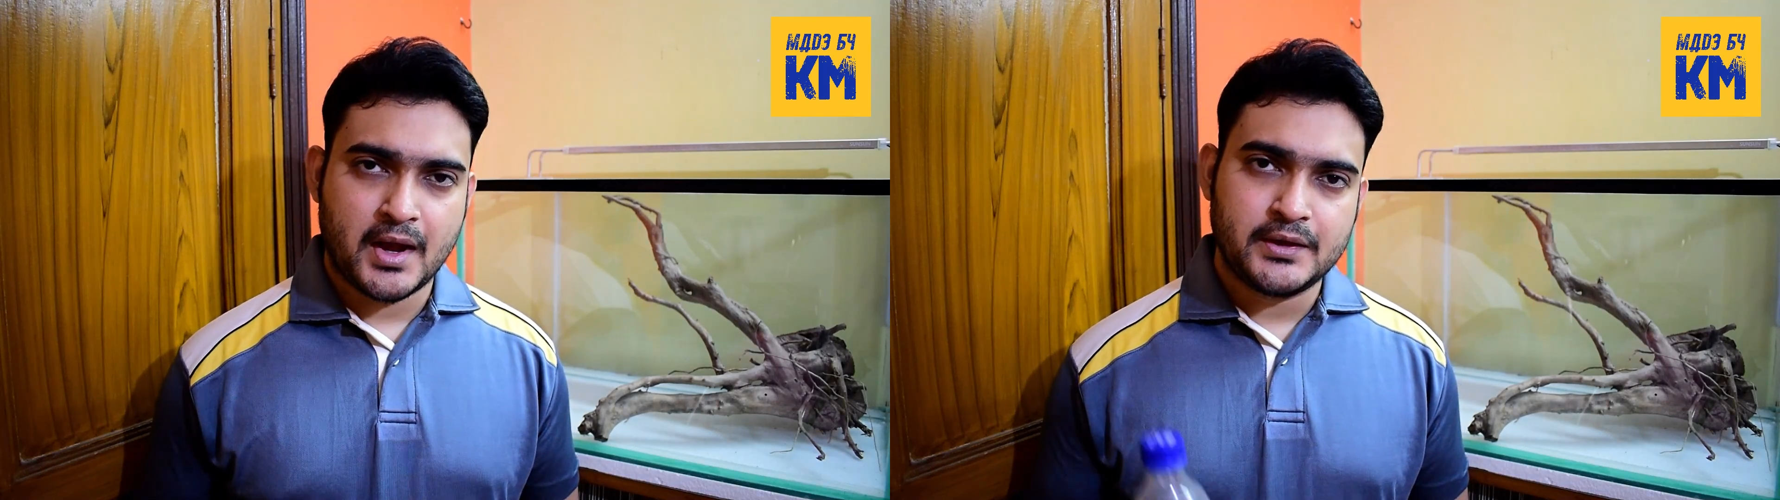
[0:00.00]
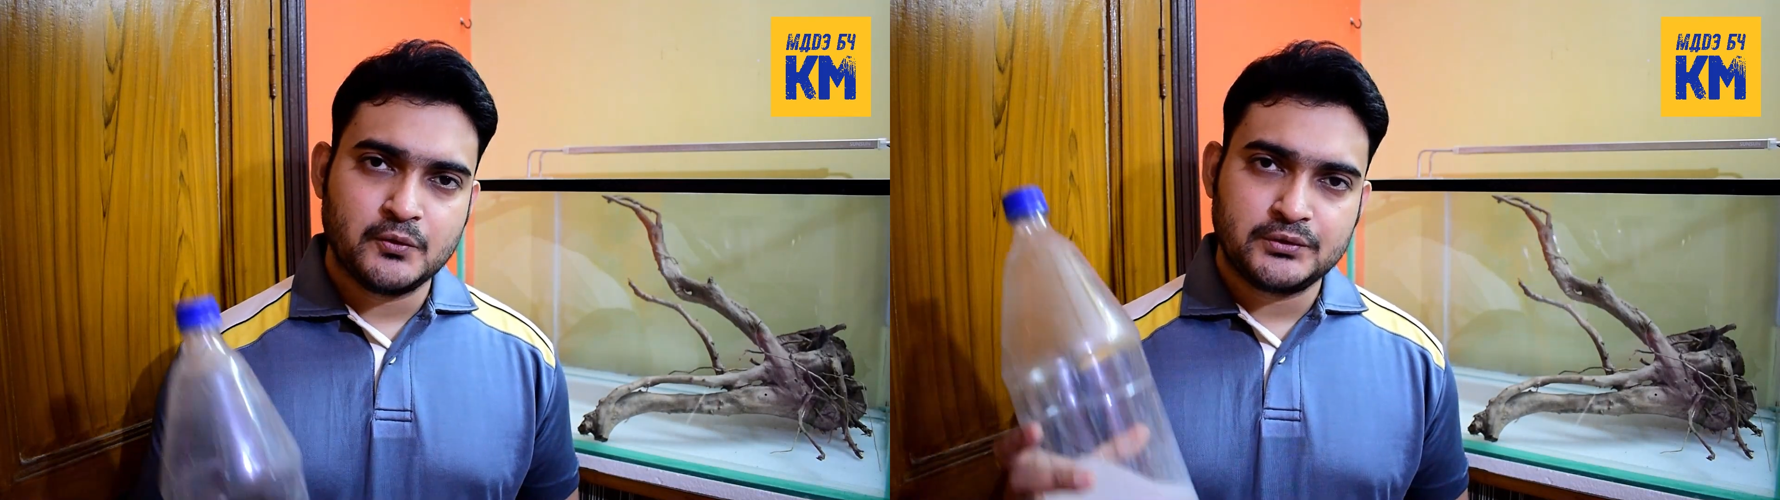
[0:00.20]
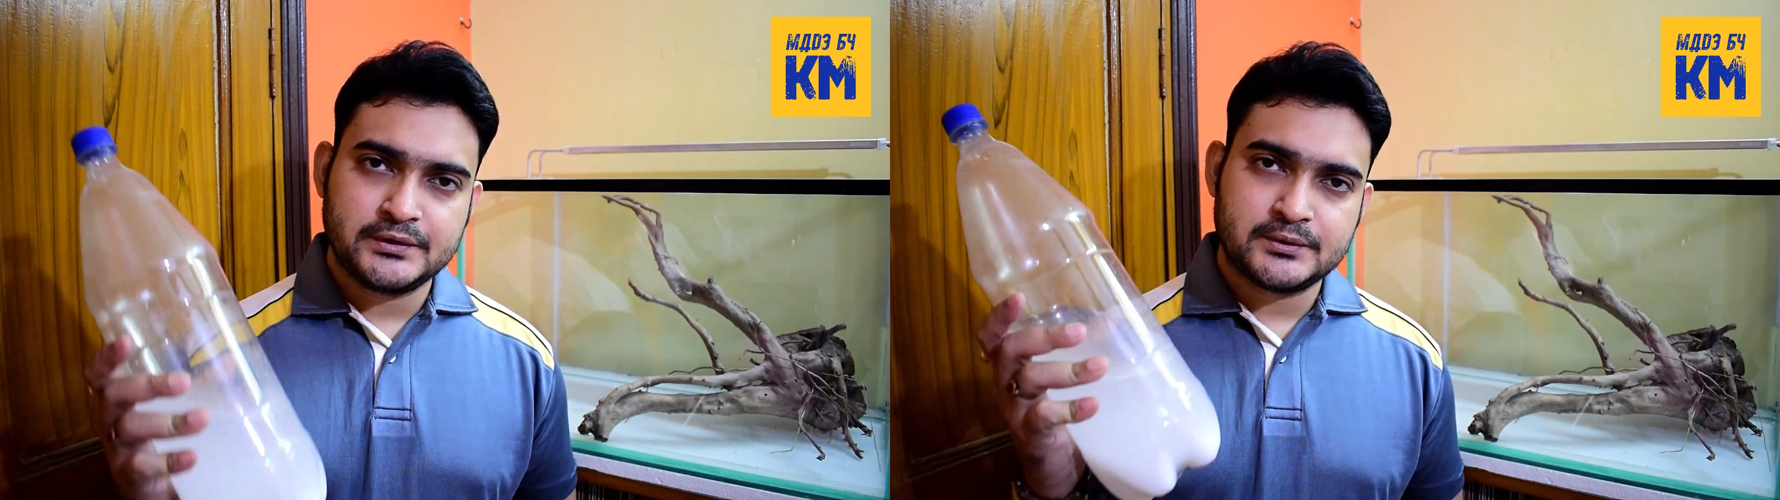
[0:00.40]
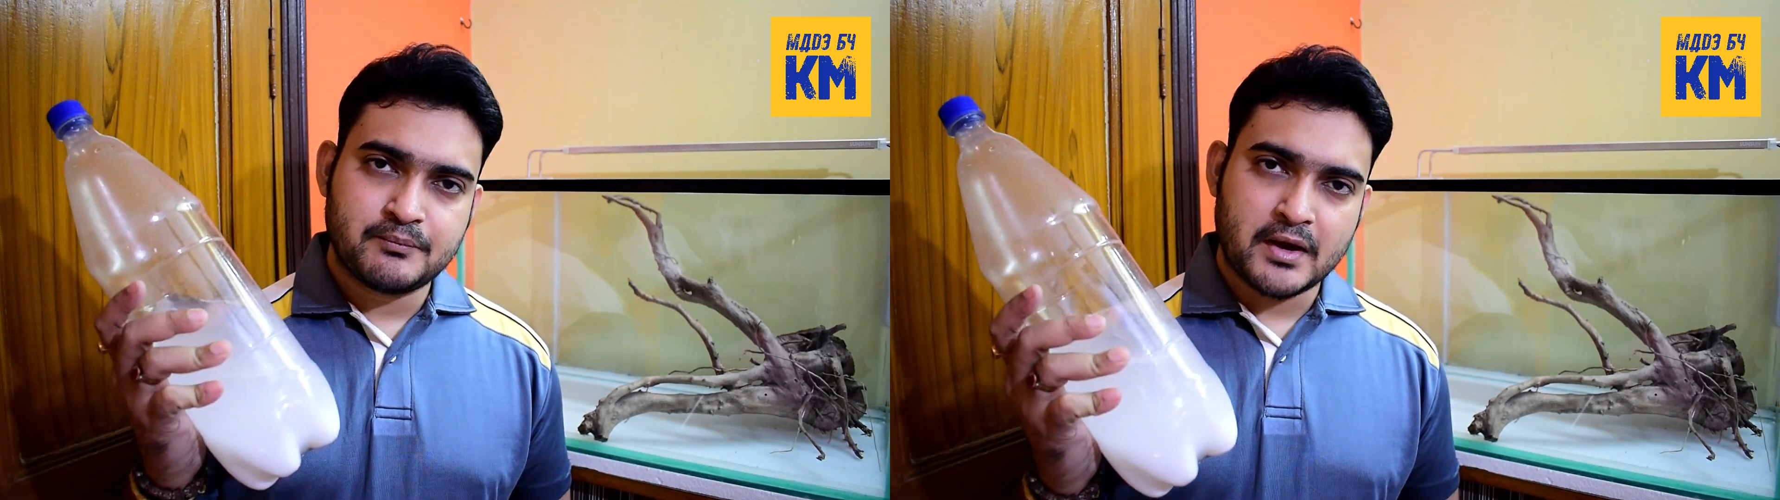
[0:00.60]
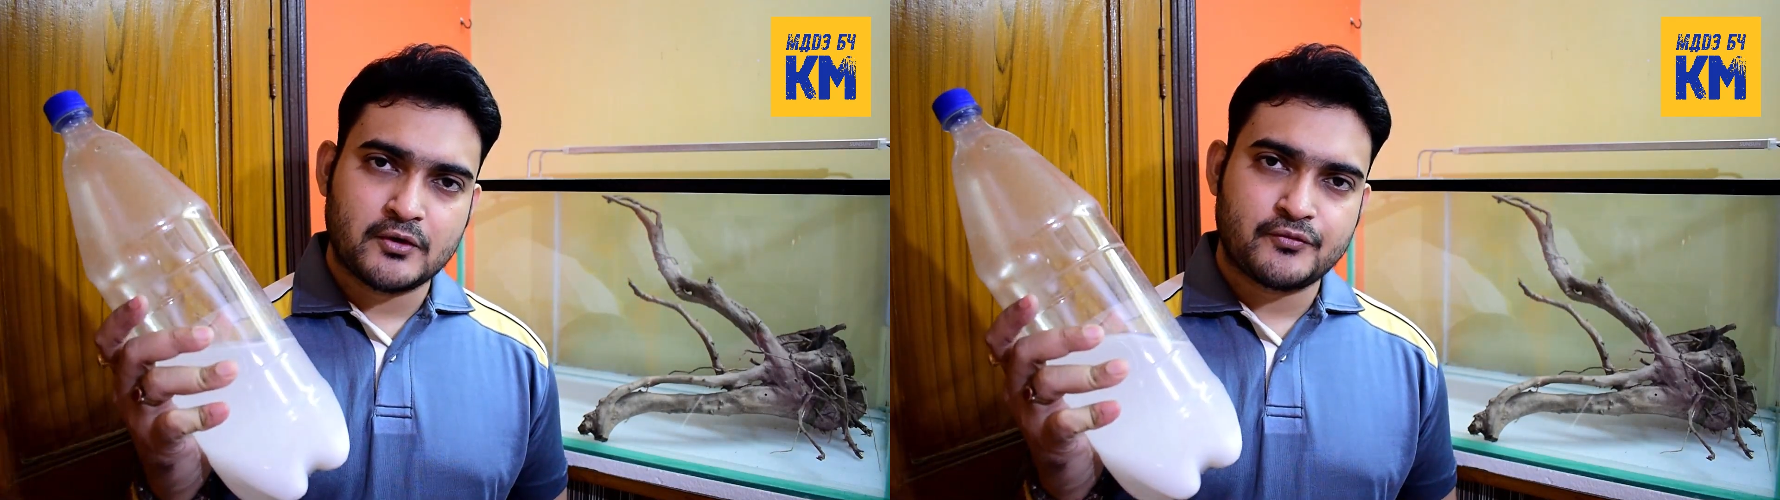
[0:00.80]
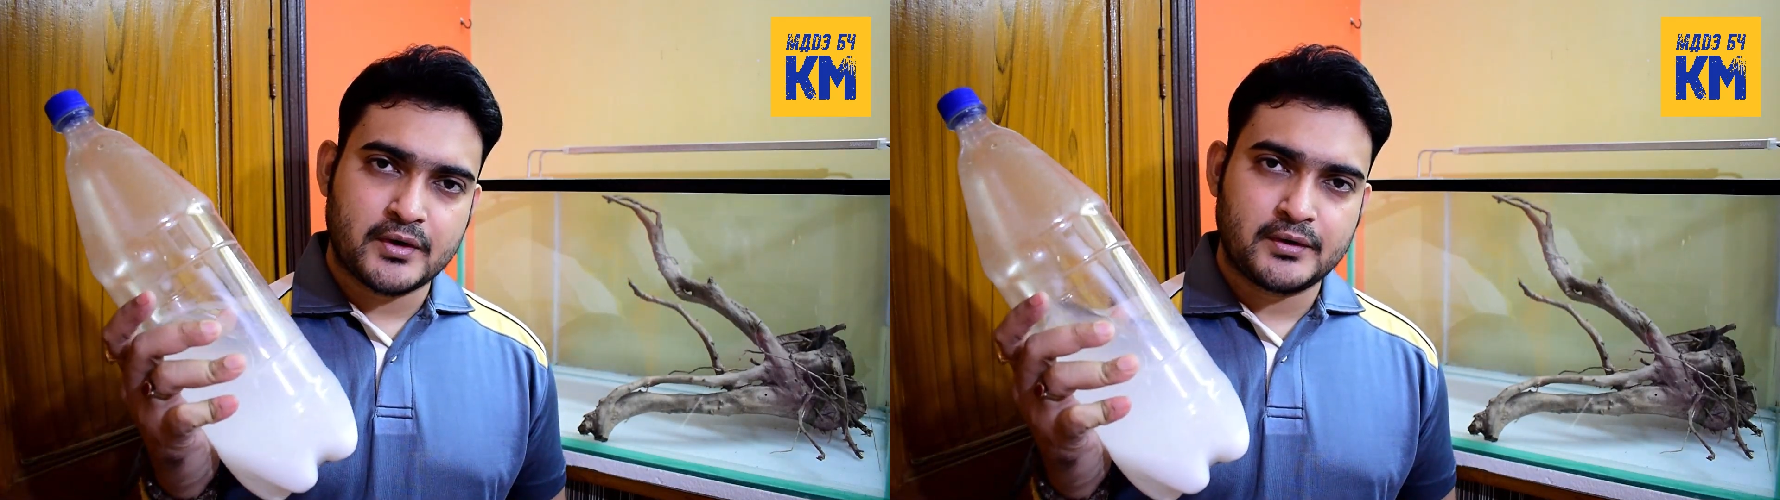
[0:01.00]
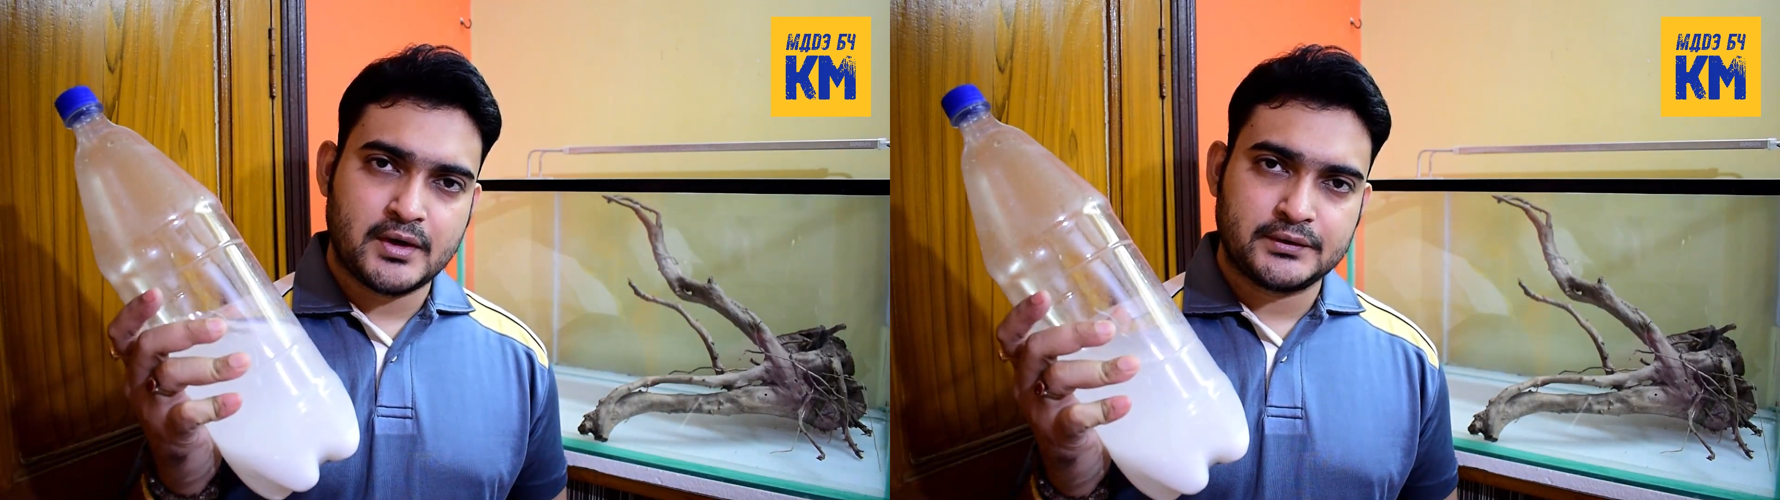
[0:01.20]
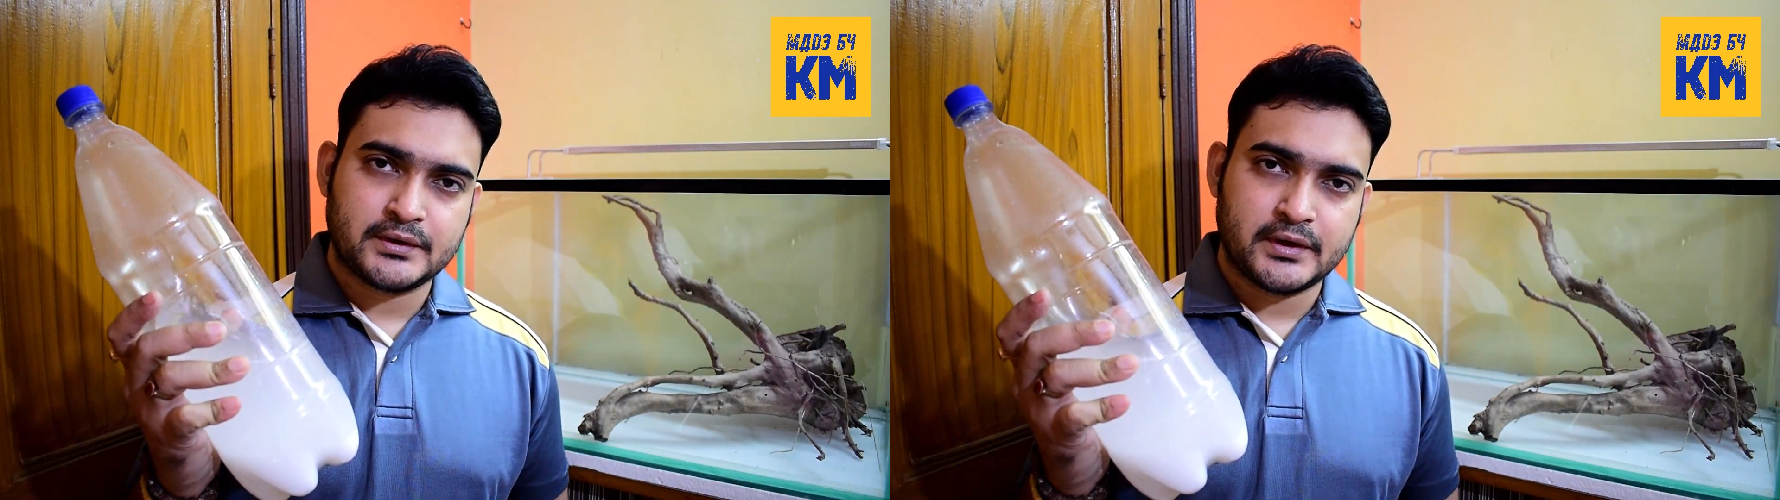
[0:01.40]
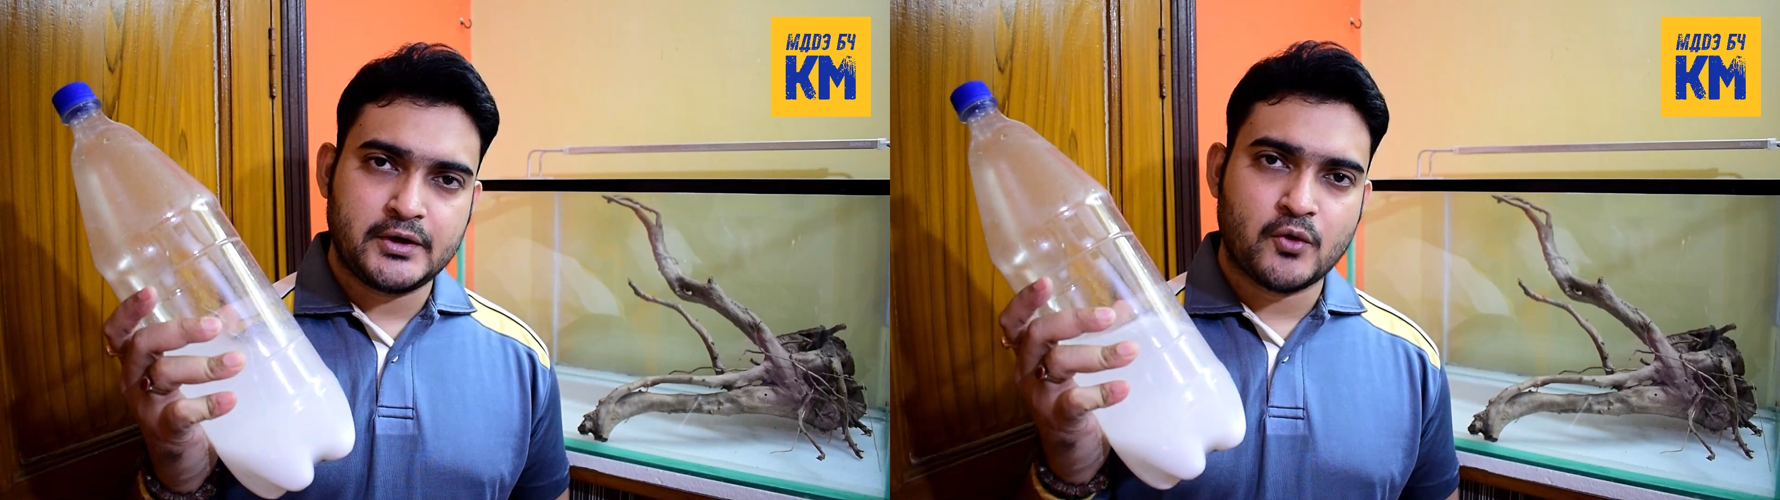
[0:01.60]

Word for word: I use this liquid fertilizer